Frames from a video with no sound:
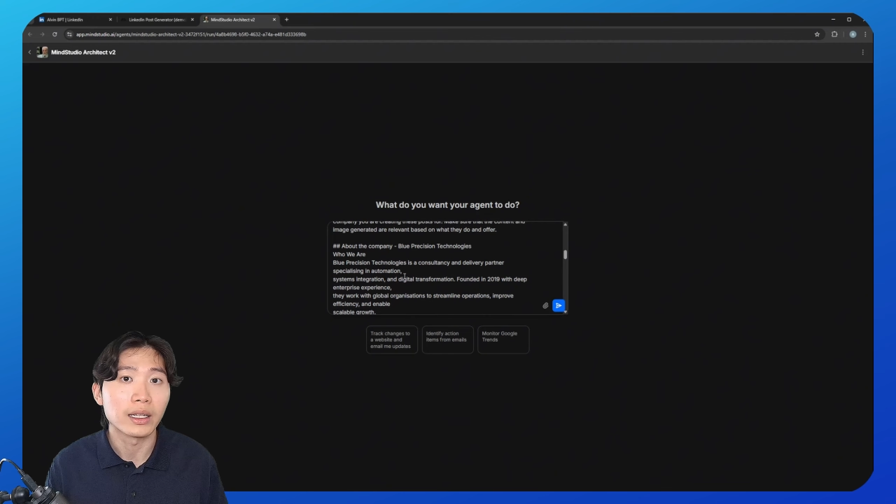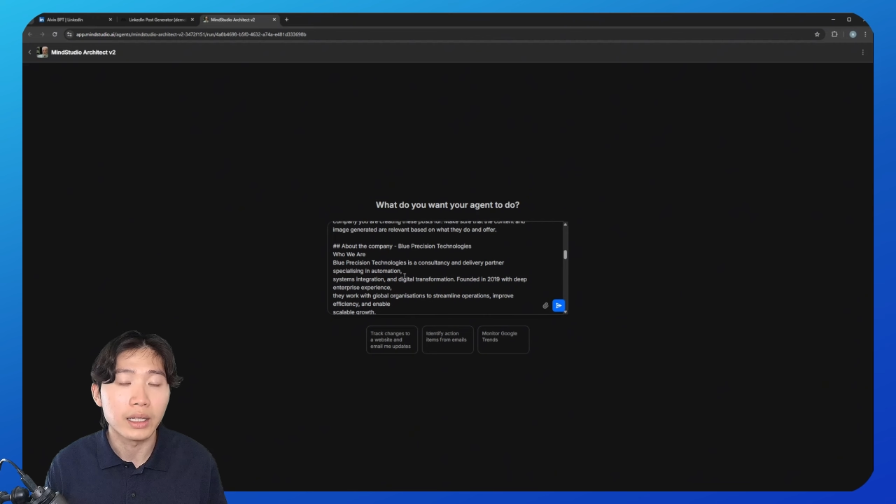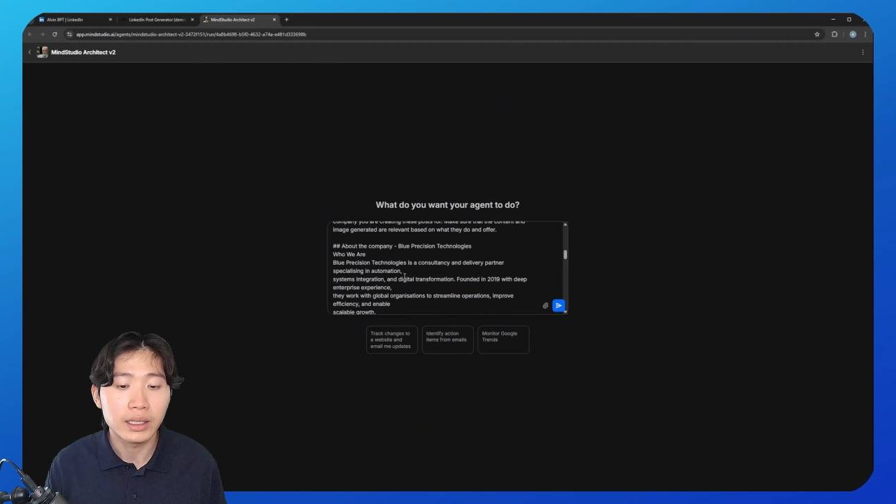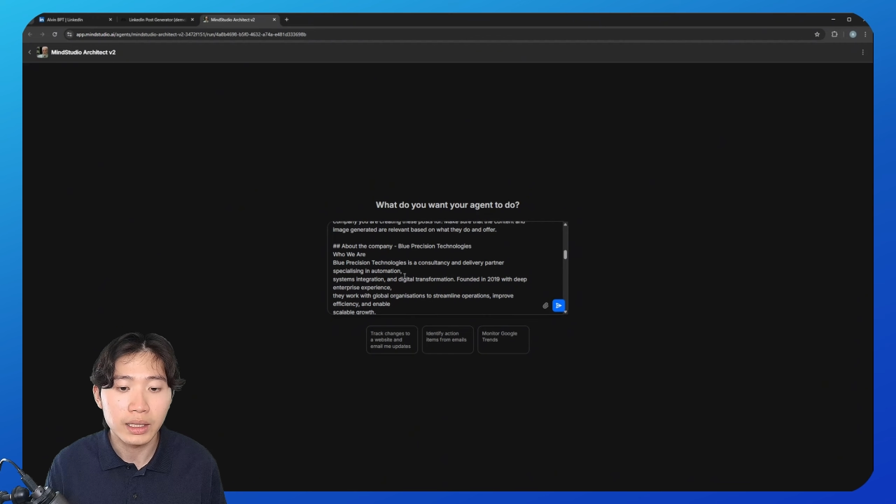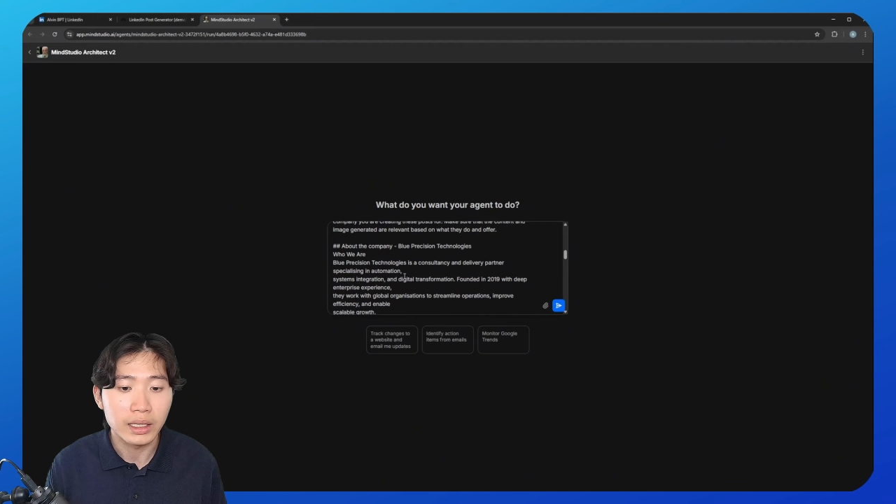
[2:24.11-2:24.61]

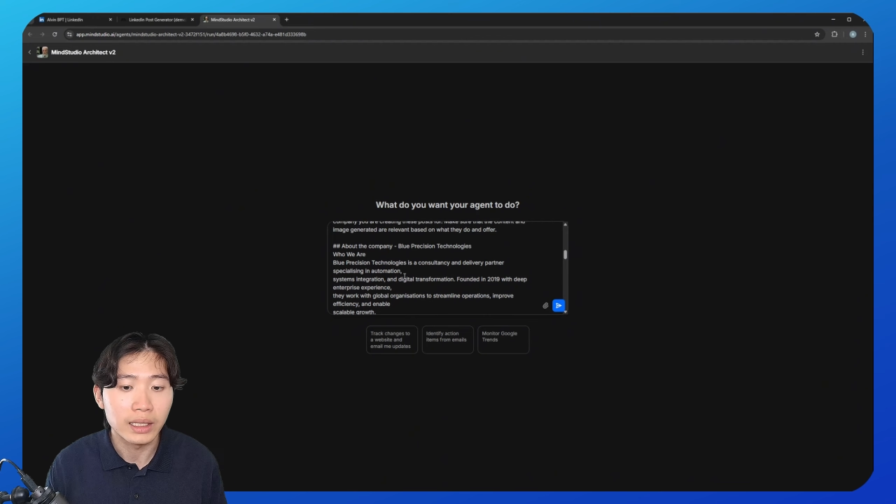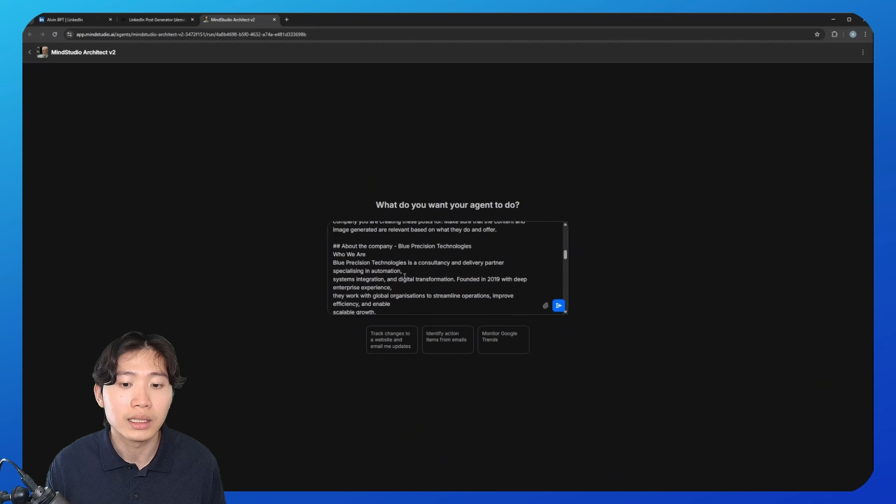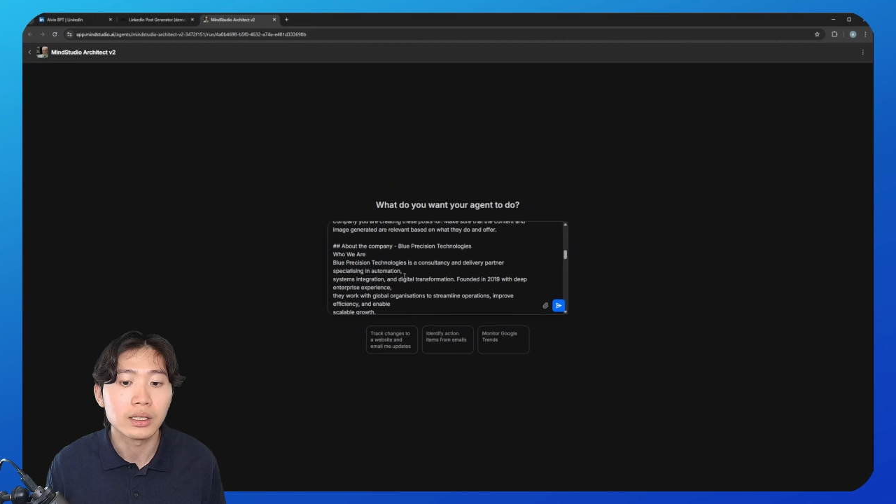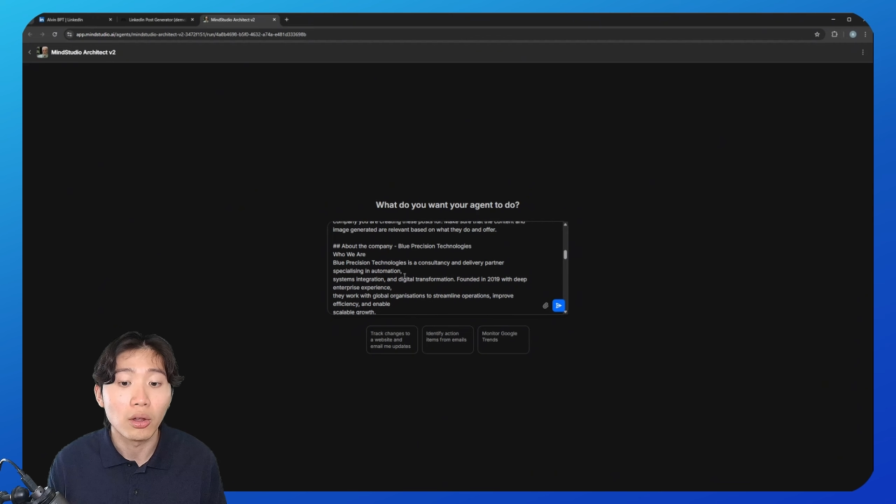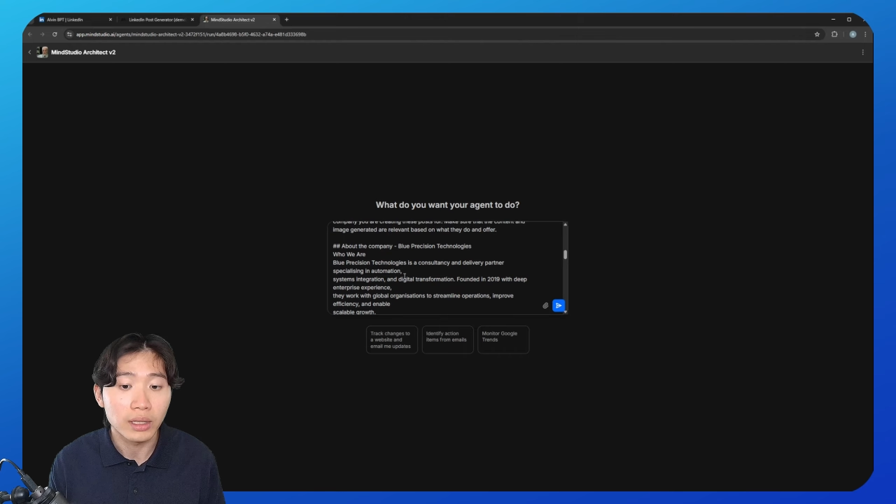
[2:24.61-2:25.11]
this in this
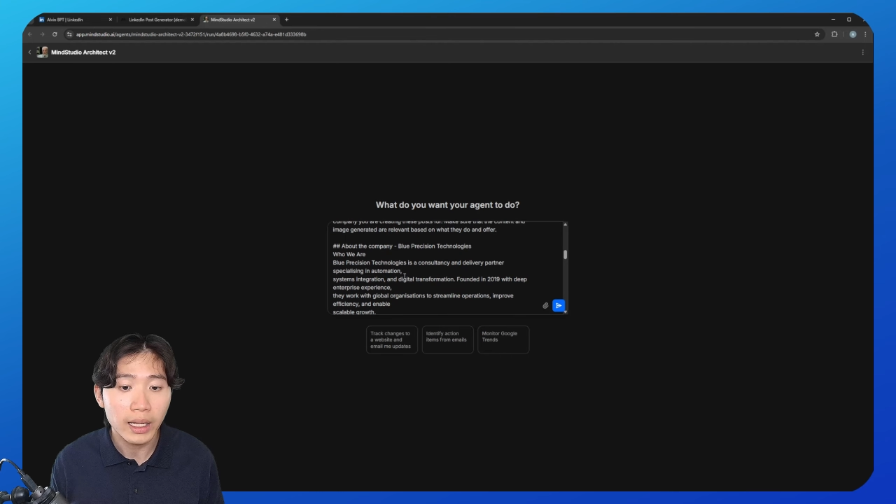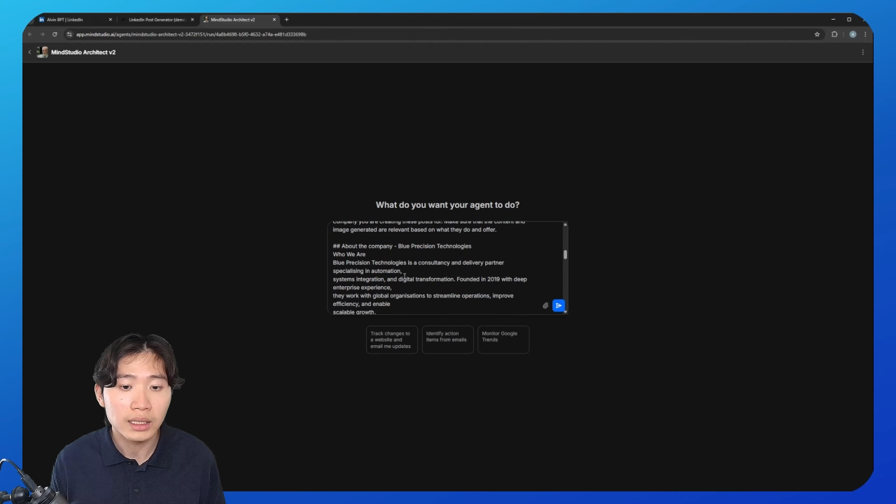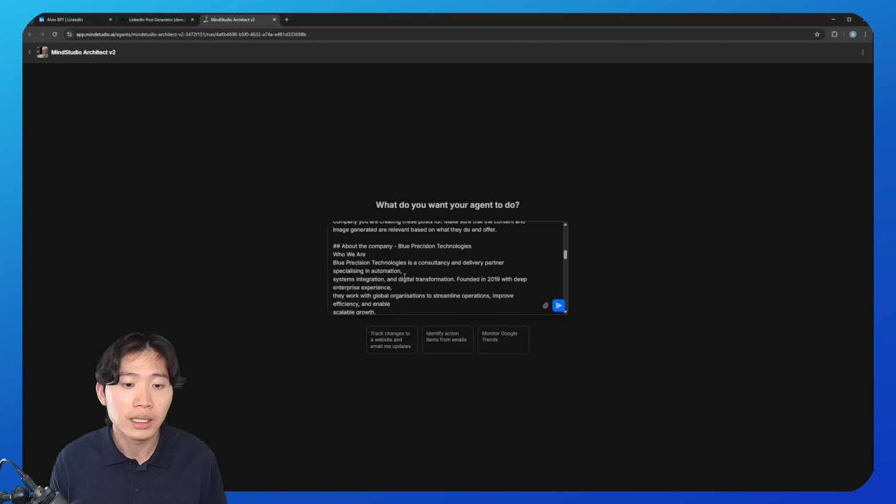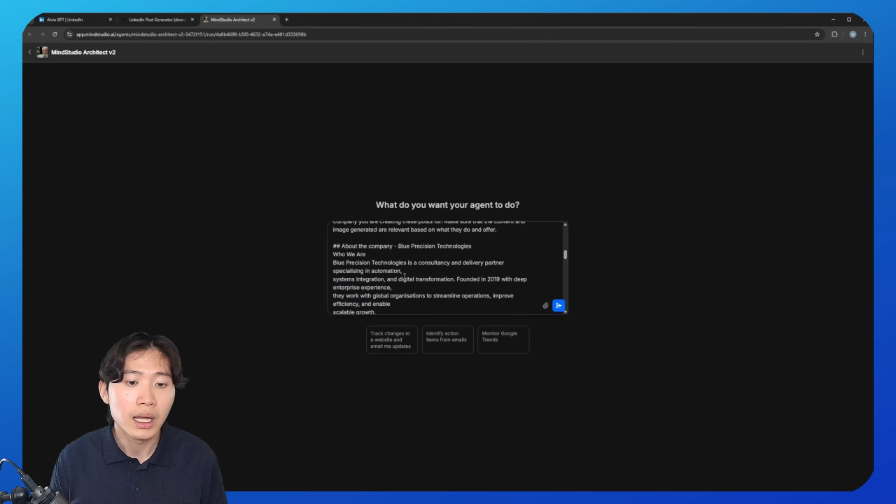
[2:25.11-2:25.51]
context,